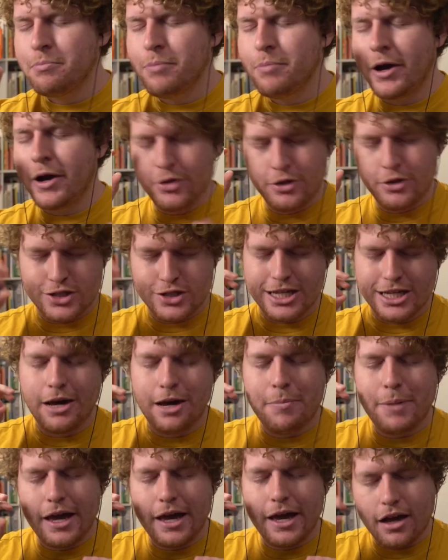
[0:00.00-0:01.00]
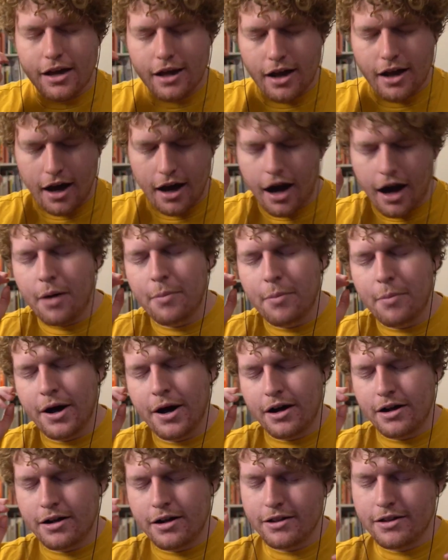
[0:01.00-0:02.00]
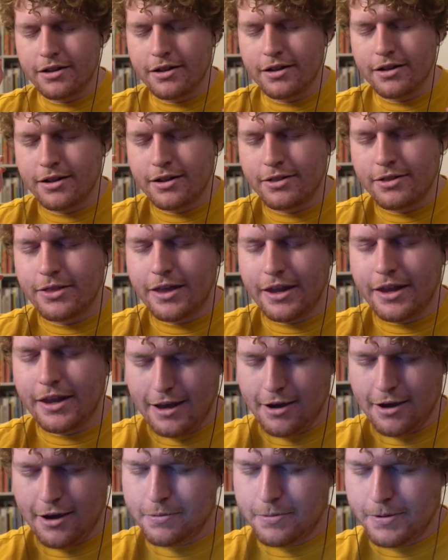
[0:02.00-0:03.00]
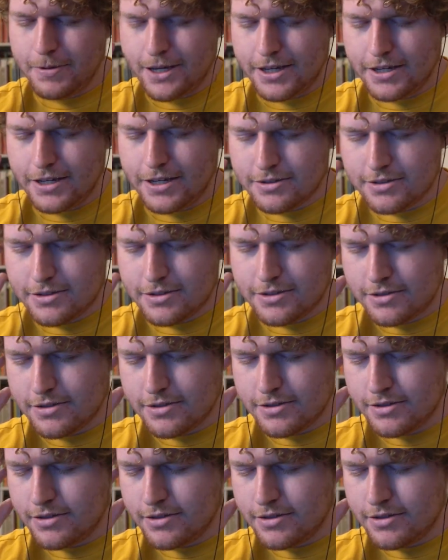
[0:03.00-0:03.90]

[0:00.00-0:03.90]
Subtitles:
but usually a bit calmer than the openings.